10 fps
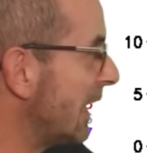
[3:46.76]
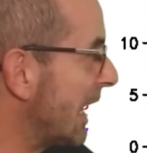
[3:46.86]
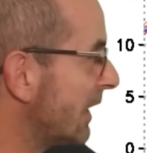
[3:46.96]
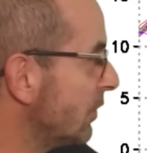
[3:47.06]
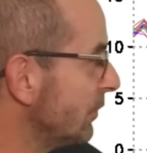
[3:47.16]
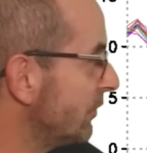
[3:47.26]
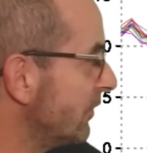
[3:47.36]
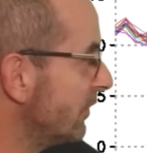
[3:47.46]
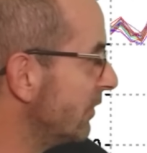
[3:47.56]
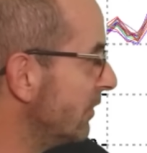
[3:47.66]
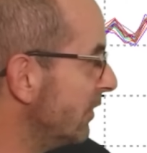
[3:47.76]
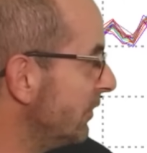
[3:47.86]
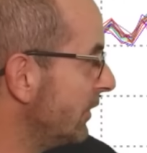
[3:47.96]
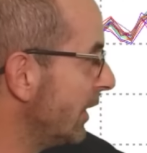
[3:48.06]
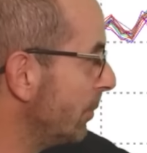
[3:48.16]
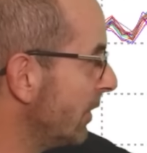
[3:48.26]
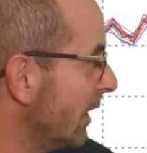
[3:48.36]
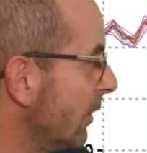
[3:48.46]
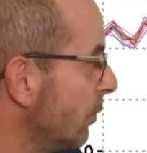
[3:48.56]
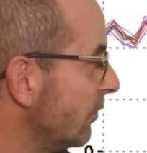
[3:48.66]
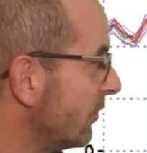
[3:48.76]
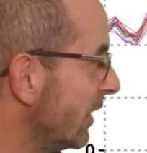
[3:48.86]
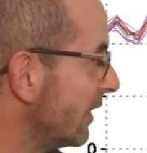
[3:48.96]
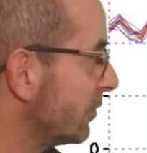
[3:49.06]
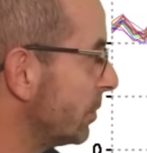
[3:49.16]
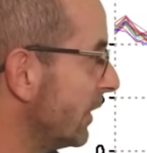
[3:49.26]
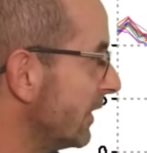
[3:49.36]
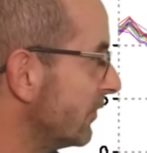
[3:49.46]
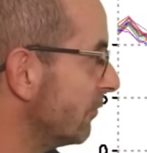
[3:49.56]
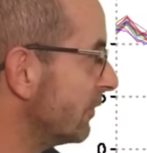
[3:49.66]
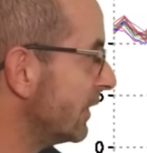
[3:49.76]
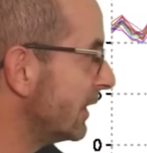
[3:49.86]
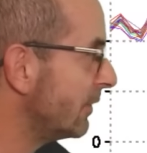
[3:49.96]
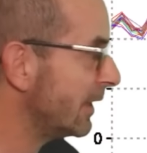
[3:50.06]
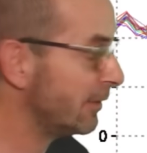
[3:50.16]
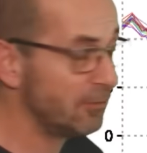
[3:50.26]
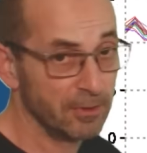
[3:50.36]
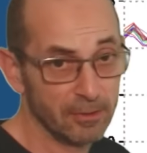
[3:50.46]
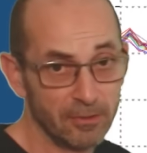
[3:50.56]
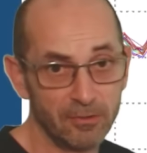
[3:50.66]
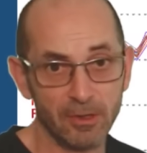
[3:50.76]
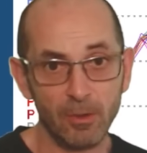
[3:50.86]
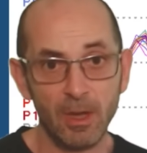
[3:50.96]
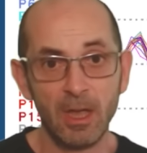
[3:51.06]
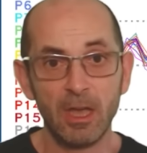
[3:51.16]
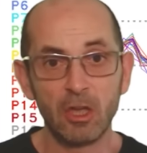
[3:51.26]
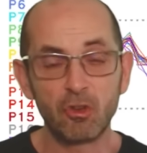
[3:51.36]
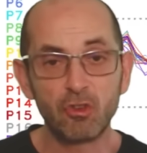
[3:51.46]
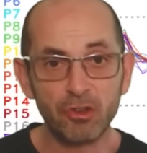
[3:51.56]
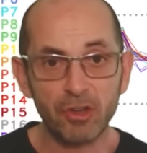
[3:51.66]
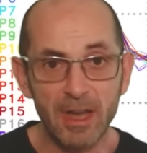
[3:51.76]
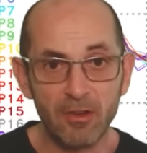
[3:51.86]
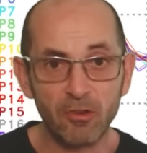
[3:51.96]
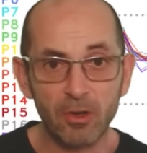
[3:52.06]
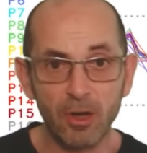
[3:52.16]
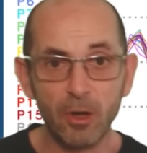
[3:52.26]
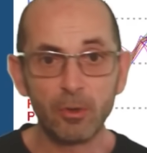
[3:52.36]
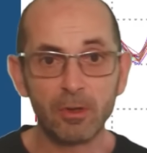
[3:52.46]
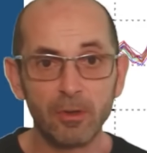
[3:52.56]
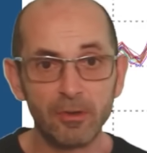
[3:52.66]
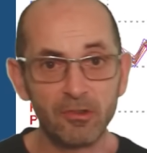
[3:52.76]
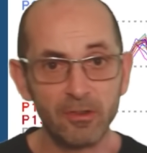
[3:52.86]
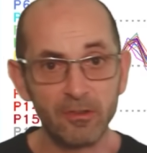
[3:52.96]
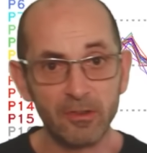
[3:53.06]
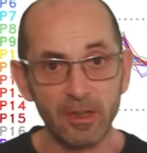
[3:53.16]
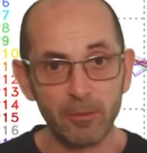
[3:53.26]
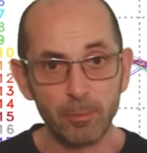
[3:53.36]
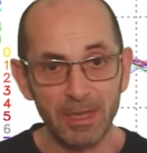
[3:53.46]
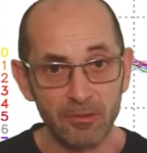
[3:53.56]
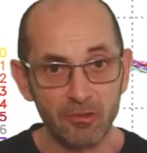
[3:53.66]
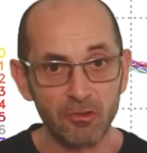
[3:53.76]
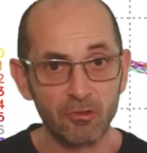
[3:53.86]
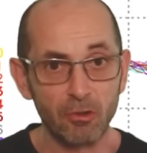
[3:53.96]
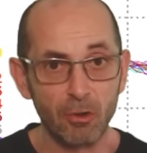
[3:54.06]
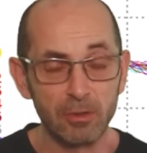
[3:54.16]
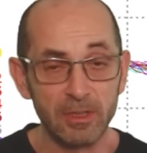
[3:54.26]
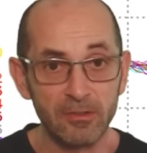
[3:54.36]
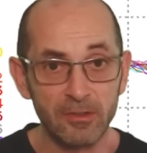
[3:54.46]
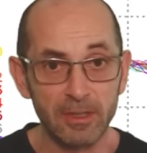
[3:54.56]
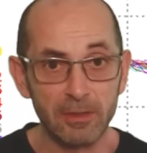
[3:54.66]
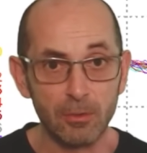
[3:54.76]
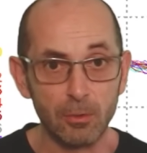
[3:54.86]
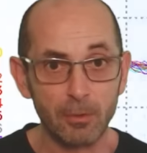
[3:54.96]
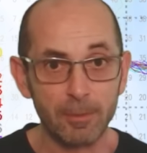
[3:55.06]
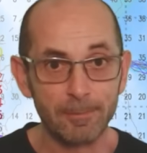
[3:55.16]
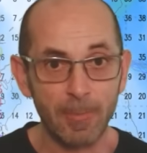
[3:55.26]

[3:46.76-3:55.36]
and consistent dip which takes place thereafter. So a change to colder conditions is being strongly signalled.